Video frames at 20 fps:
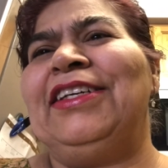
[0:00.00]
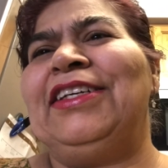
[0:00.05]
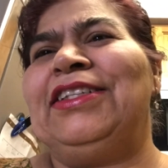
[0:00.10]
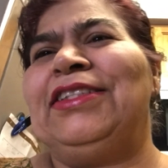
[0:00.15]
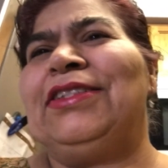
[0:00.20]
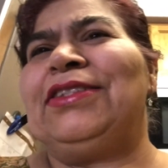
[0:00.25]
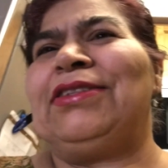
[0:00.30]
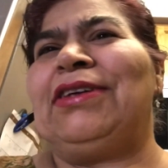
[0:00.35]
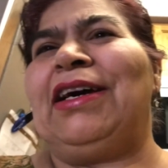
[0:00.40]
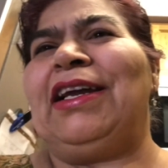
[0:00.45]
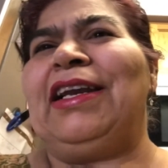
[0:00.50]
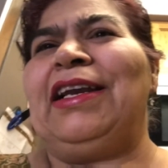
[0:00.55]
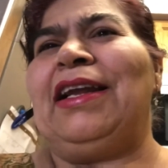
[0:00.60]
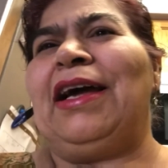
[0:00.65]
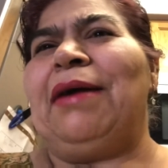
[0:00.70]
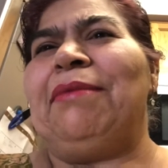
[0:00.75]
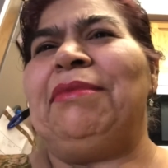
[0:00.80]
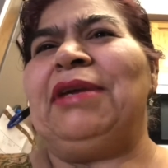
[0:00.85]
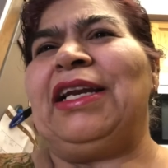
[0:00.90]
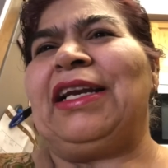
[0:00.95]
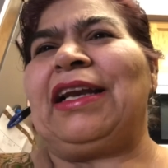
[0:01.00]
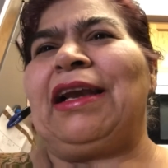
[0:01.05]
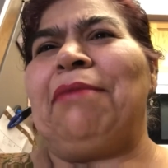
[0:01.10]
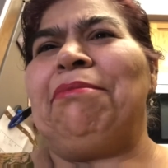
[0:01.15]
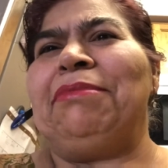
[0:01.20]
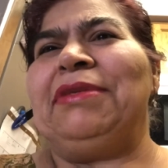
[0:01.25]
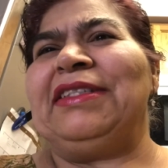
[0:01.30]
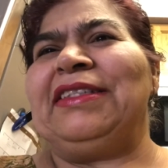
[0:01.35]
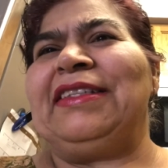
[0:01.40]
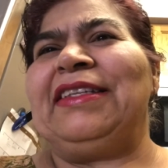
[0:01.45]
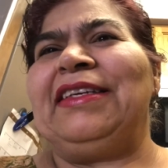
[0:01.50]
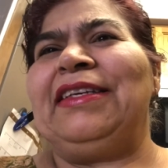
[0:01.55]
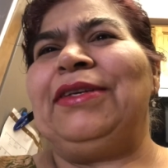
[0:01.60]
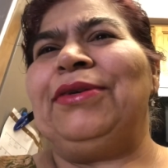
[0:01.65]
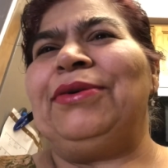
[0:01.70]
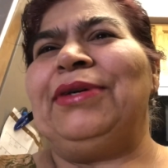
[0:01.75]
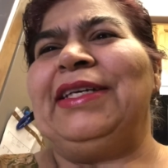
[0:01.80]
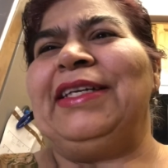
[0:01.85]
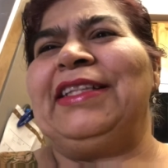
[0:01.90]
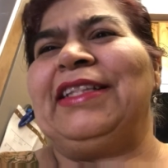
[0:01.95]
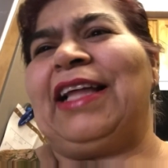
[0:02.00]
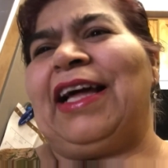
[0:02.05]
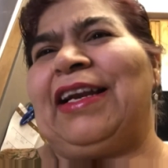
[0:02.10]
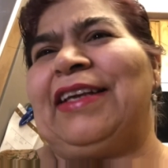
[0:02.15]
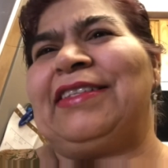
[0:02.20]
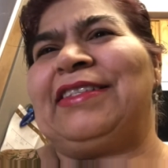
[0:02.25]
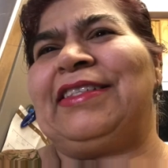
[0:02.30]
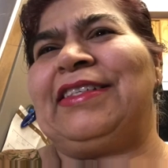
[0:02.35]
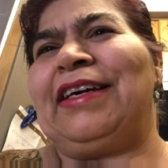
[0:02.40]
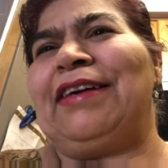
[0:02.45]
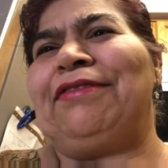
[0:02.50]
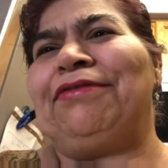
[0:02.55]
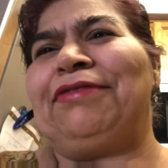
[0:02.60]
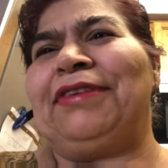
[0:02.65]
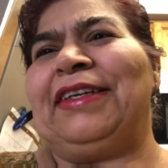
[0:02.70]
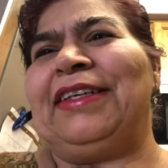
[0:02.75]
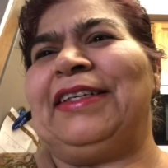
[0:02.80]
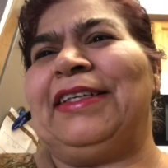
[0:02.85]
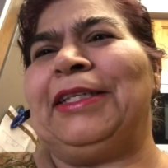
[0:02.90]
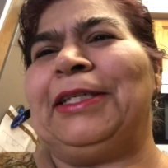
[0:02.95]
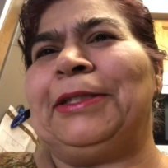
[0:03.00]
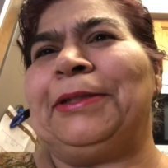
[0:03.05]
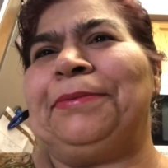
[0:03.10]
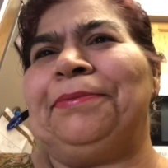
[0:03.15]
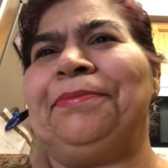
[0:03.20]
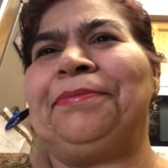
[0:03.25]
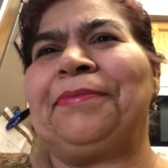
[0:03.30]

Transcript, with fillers: so I'll, I'm a little busy doing that stuff and um,